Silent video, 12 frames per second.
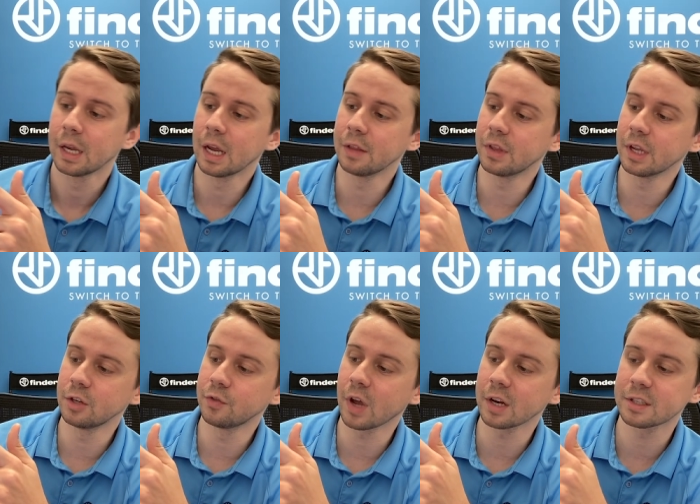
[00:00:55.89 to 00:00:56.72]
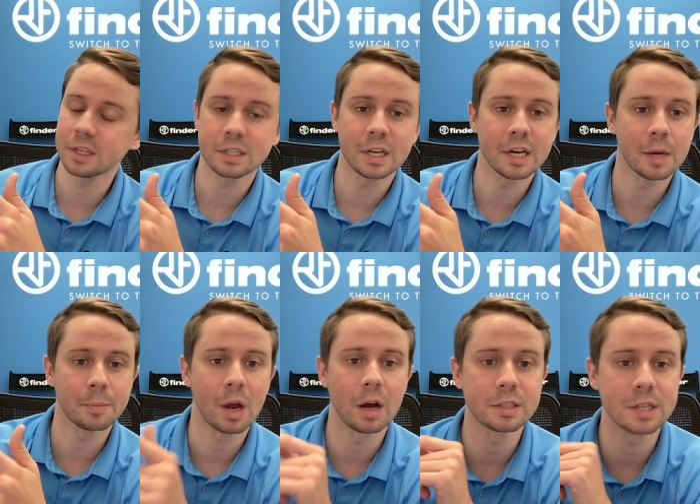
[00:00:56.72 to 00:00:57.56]
and then you've got a 16 amp
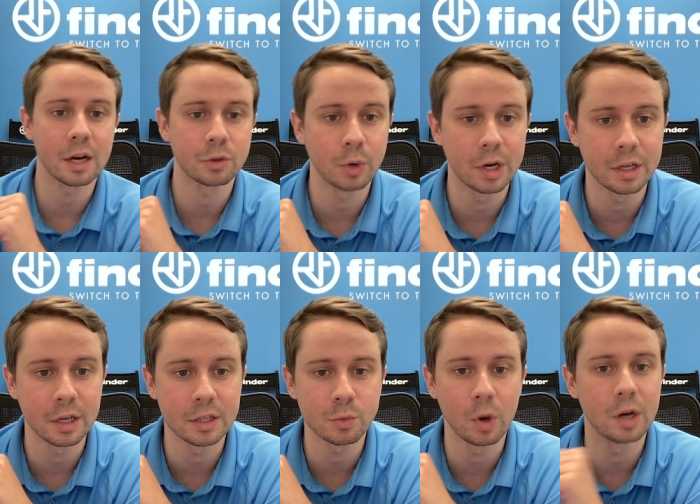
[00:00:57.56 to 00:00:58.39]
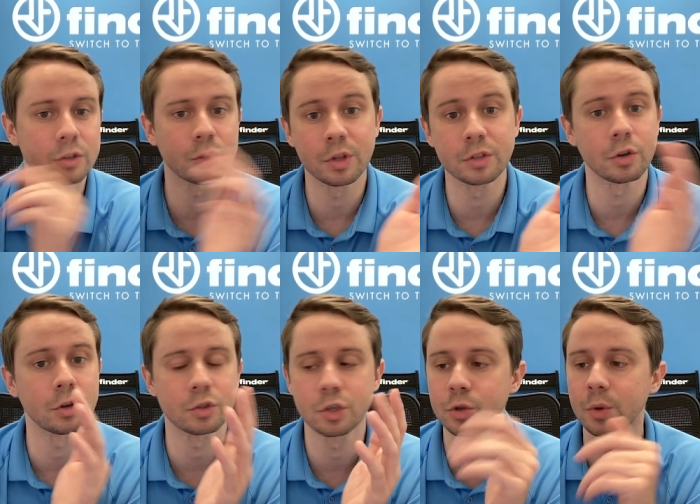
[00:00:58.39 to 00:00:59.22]
contact rating as well. So these are
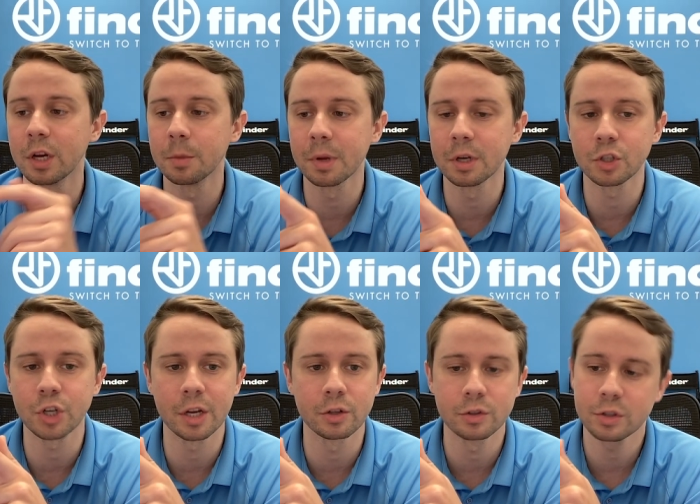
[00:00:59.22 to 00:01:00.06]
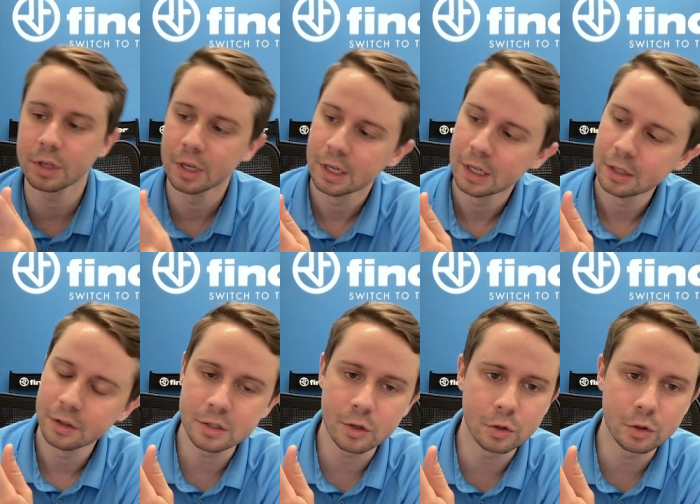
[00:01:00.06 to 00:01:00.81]
two independent channels. This